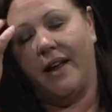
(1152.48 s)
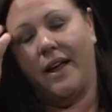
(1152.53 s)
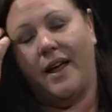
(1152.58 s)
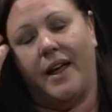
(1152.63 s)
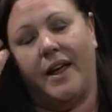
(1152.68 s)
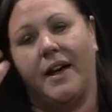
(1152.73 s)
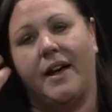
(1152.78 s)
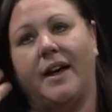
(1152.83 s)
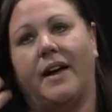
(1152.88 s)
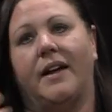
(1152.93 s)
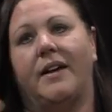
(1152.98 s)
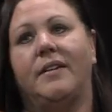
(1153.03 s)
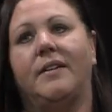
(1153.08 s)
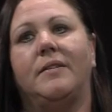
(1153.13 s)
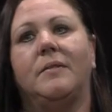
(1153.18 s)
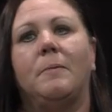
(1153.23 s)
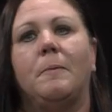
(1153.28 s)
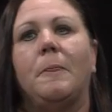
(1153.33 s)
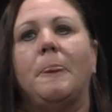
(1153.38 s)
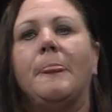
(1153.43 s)
And I
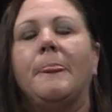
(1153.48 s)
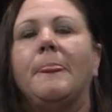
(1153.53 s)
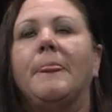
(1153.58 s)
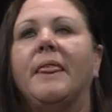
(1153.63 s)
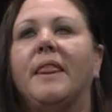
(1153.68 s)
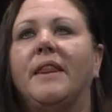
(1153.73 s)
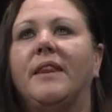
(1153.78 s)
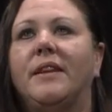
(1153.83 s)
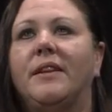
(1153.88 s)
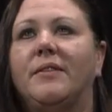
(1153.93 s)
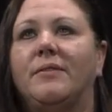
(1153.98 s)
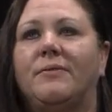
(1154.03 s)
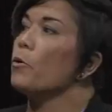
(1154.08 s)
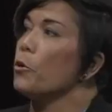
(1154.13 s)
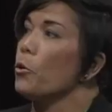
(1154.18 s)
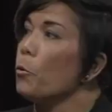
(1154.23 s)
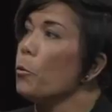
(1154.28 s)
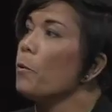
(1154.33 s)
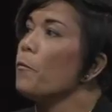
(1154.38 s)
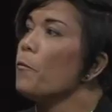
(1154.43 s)
remember that. When
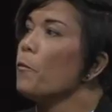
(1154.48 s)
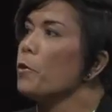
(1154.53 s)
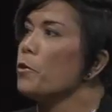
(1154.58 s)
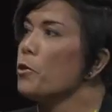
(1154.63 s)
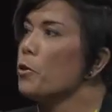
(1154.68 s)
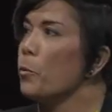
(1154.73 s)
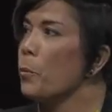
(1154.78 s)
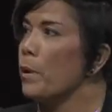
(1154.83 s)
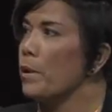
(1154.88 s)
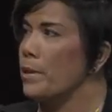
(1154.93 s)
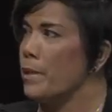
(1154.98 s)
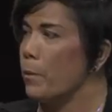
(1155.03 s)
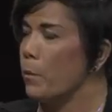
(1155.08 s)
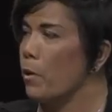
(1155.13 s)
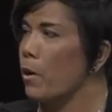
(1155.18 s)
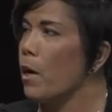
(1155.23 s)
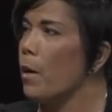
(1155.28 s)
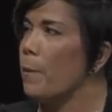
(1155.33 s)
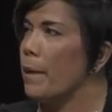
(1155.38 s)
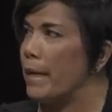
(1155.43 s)
you're referring to the ones that
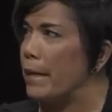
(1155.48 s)
were coming